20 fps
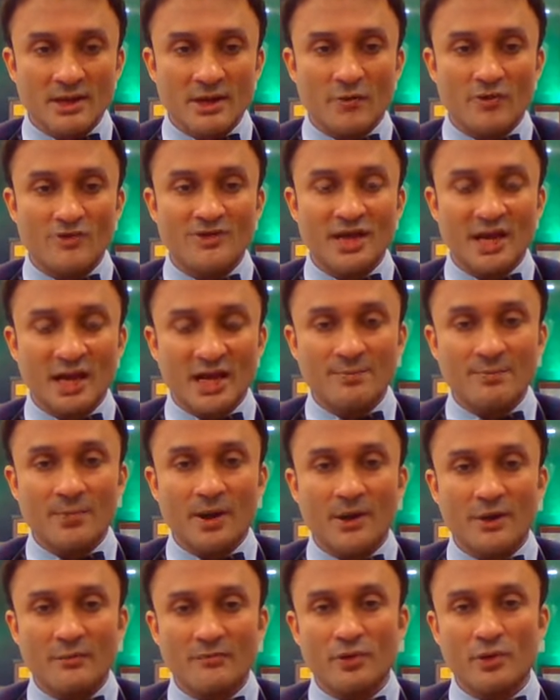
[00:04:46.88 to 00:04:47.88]
Now, the second
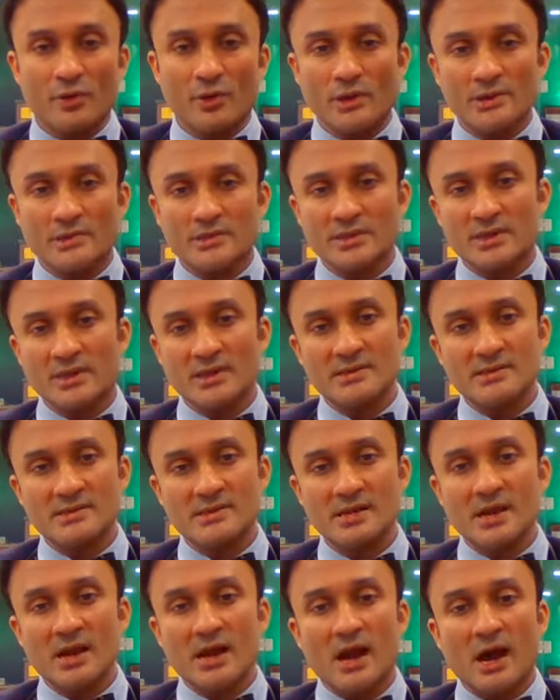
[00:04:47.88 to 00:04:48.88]
part of your question
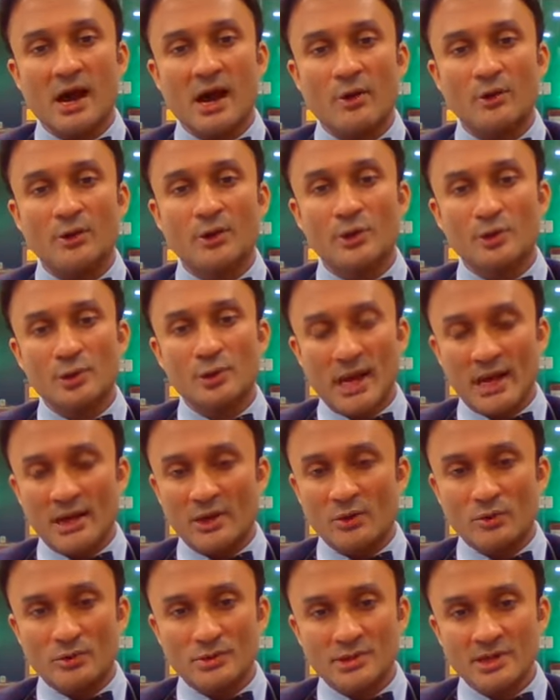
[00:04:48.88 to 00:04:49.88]
is, how do you
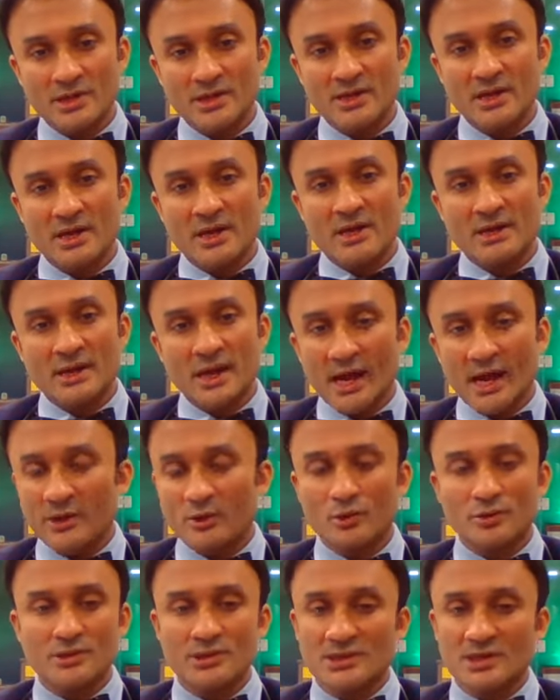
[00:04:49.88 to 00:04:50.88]
diagnose it?
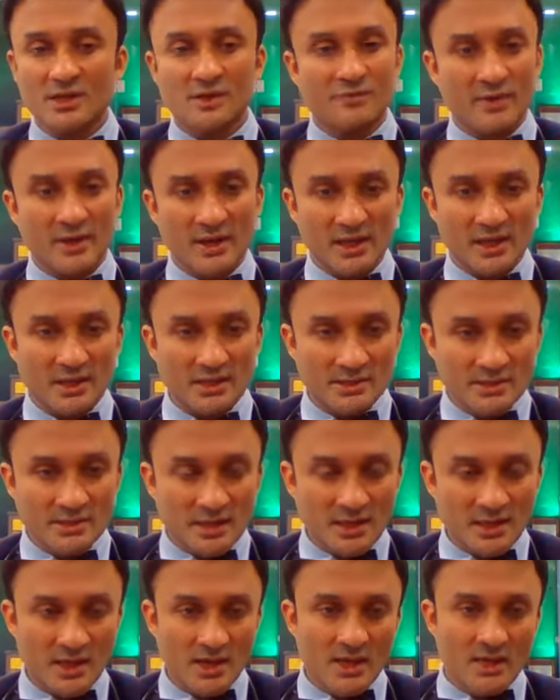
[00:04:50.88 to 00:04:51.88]
Diagnosis is very
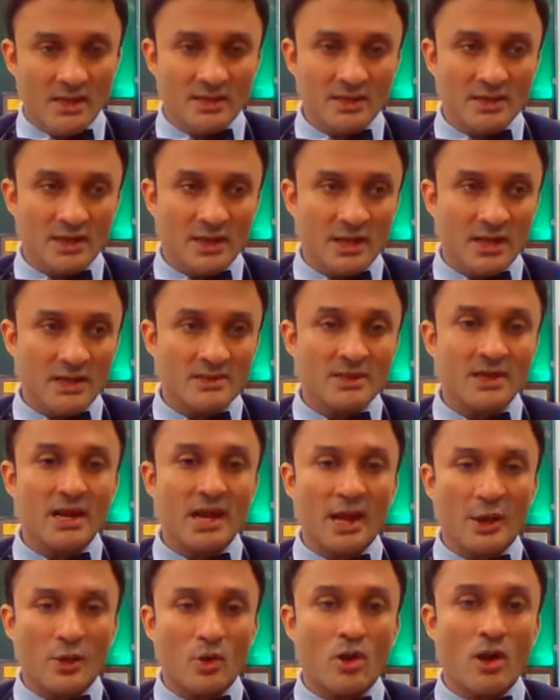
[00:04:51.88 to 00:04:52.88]
easy. There is an
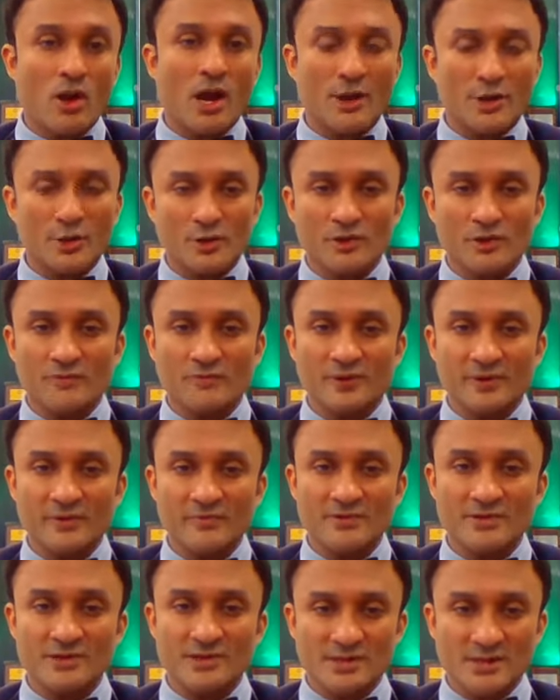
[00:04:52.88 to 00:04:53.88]

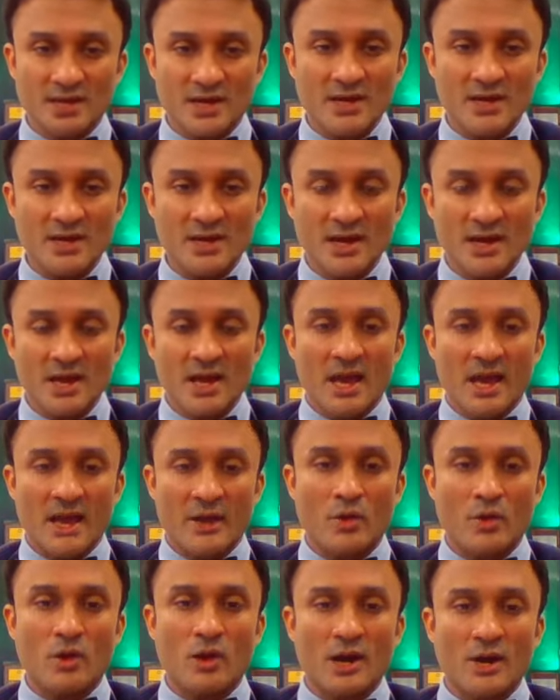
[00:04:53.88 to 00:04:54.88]
echocardiography which is done.
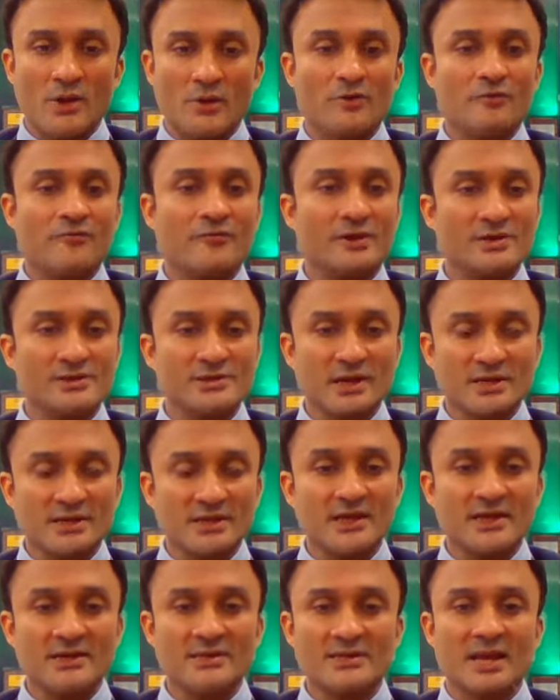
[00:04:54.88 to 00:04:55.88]
Echocardiography is
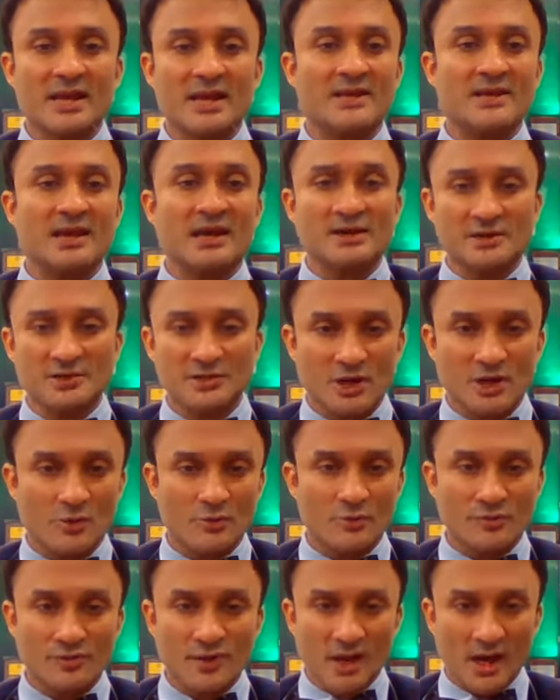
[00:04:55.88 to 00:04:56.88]
nothing. It's like an
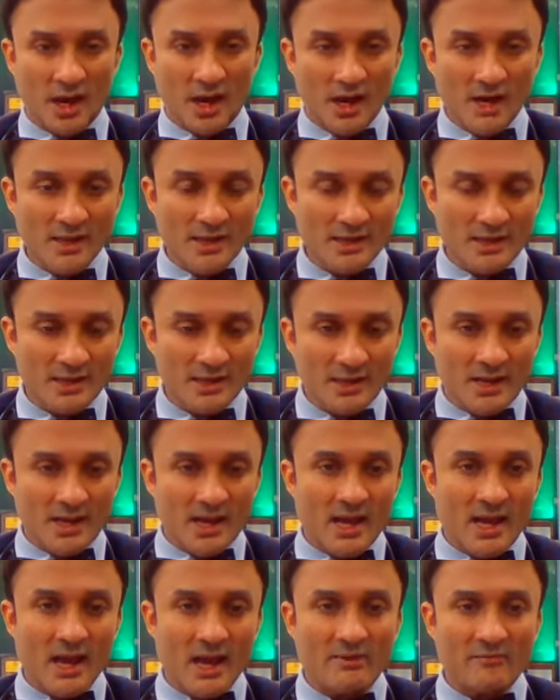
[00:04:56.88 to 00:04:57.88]
ultrasound of the heart.
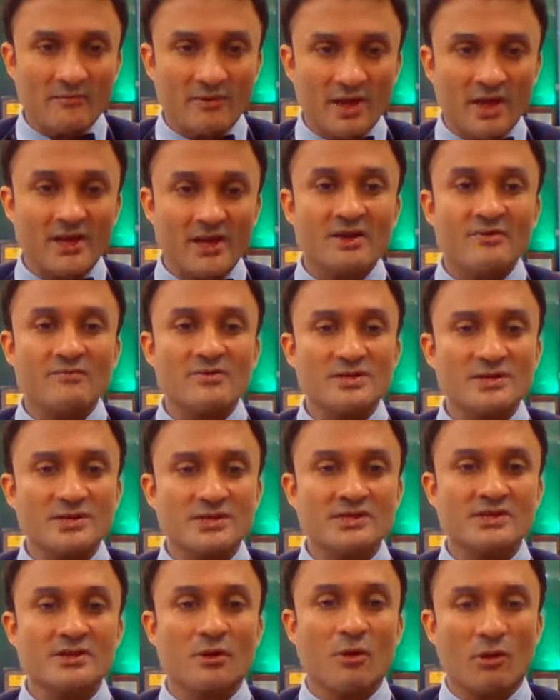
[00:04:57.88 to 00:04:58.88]
and wherein we
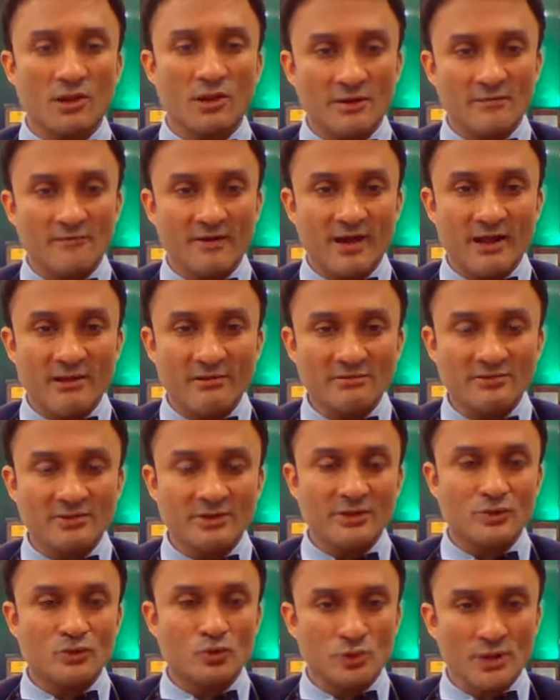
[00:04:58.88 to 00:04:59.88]
see all the valves
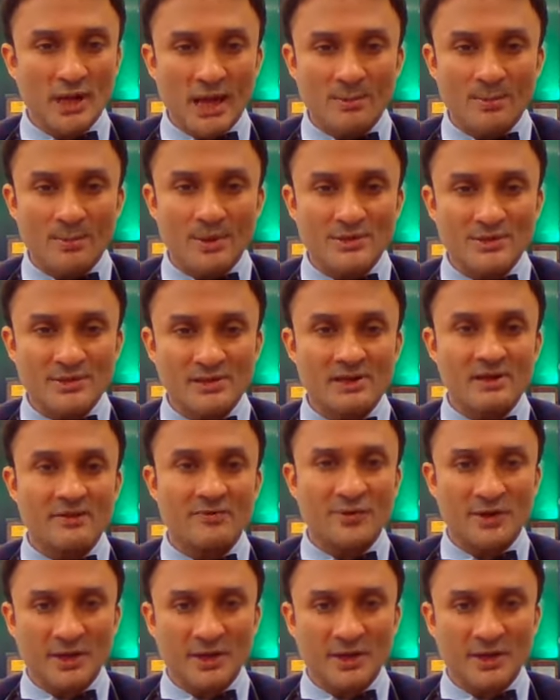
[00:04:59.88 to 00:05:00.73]
in two-dimensional